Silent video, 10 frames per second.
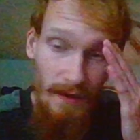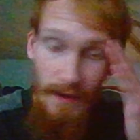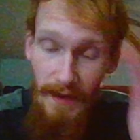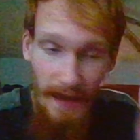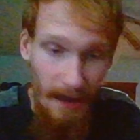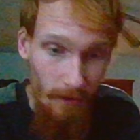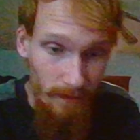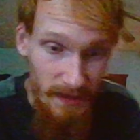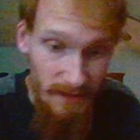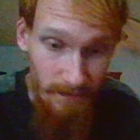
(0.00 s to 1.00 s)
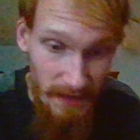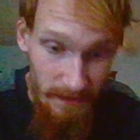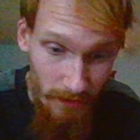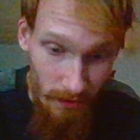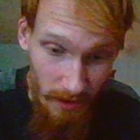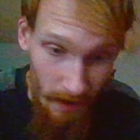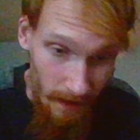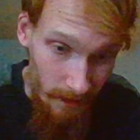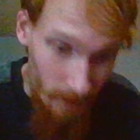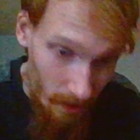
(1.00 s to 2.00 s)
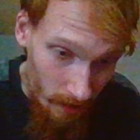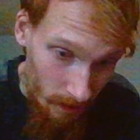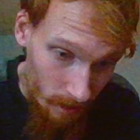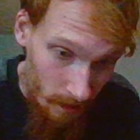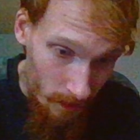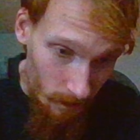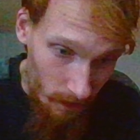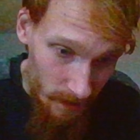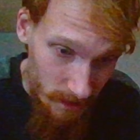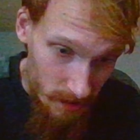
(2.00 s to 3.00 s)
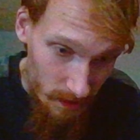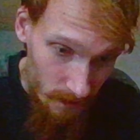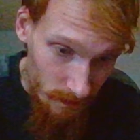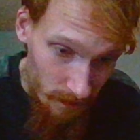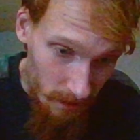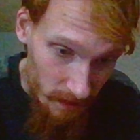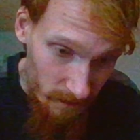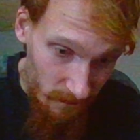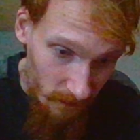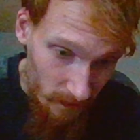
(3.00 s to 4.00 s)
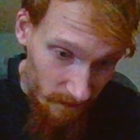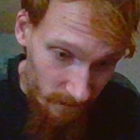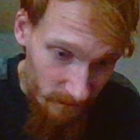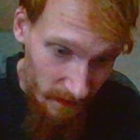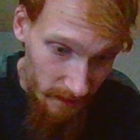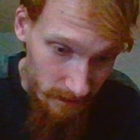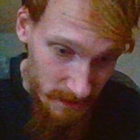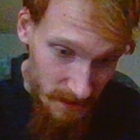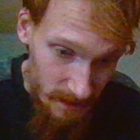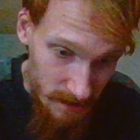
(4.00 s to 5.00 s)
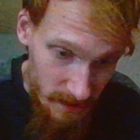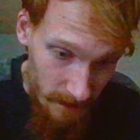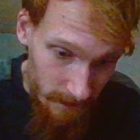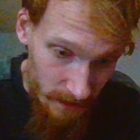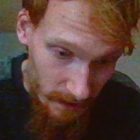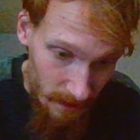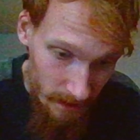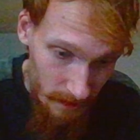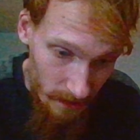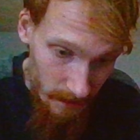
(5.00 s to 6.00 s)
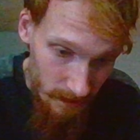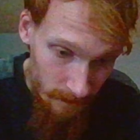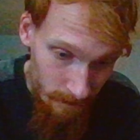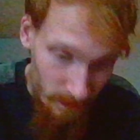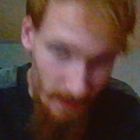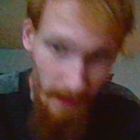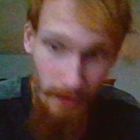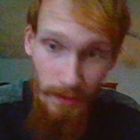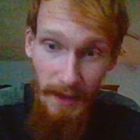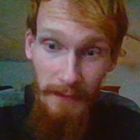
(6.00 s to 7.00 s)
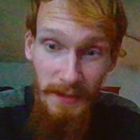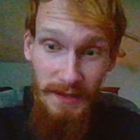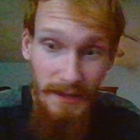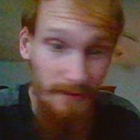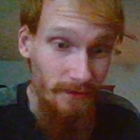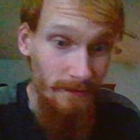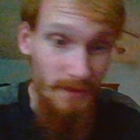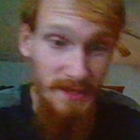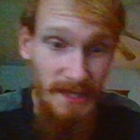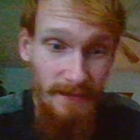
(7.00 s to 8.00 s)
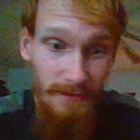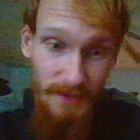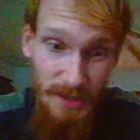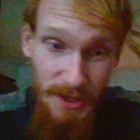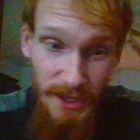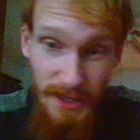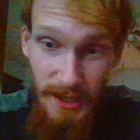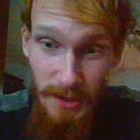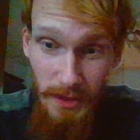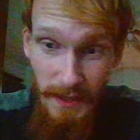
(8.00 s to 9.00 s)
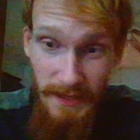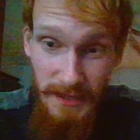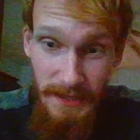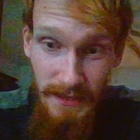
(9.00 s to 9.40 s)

How many people caught a ball? 1, 2, 3, 4, 5, 6, 7, 8, 9, 11 different receivers. Jesus Christ.